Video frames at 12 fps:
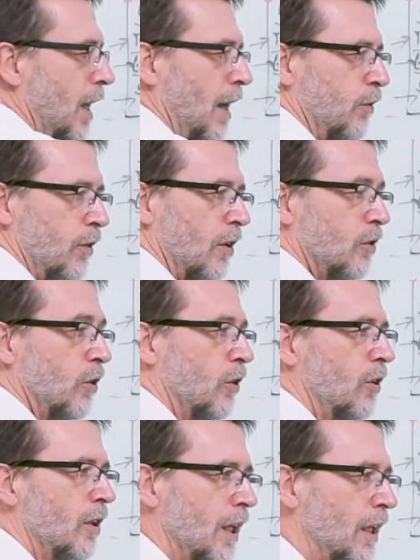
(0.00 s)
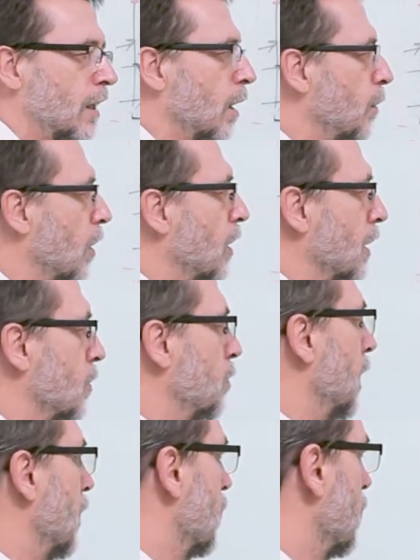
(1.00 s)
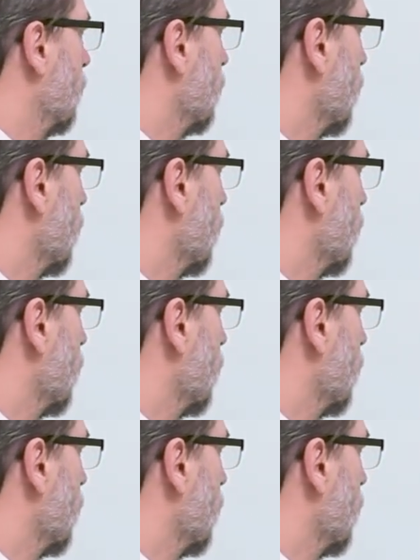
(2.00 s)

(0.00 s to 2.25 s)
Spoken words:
have a certain income or expense.